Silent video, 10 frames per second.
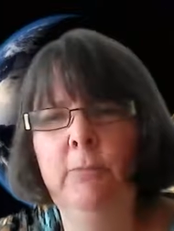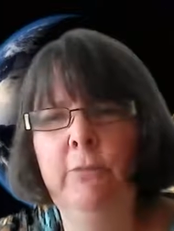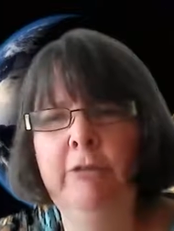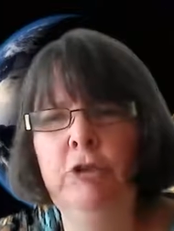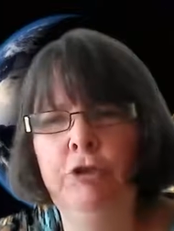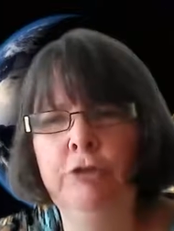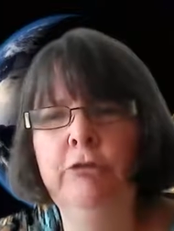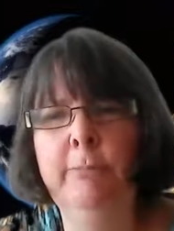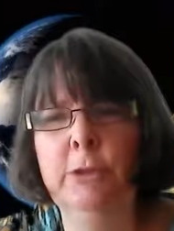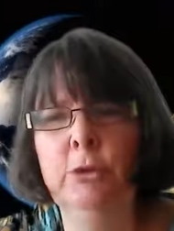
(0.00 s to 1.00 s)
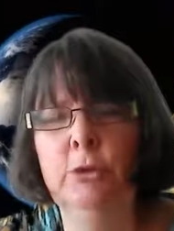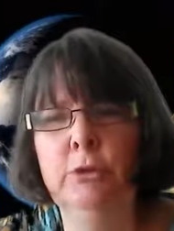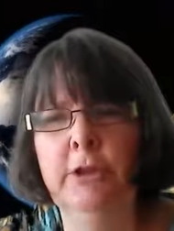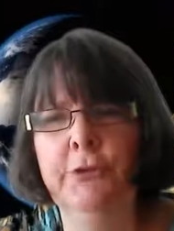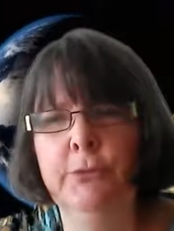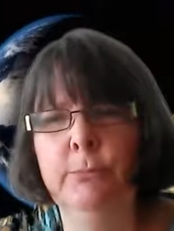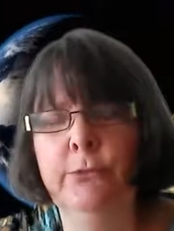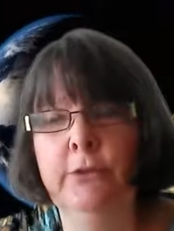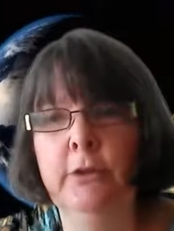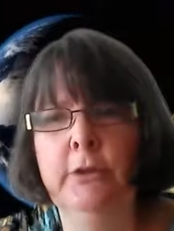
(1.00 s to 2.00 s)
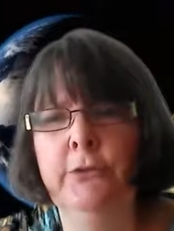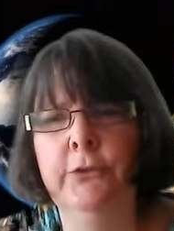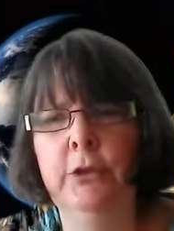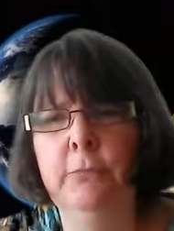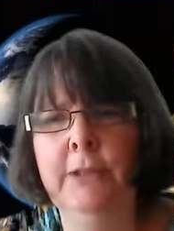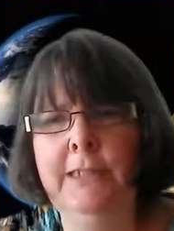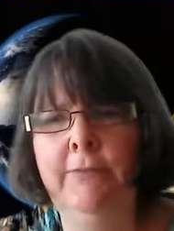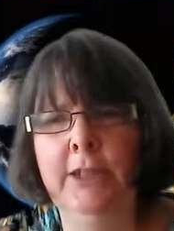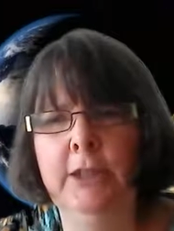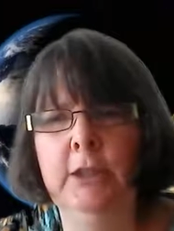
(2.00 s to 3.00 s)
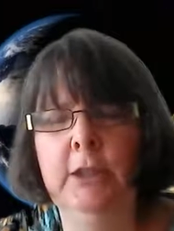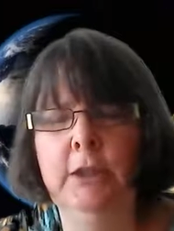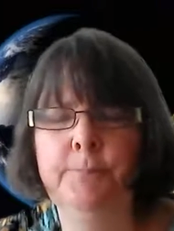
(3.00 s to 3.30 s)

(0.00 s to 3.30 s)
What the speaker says: very durable organisms, the kinds that don't mind living in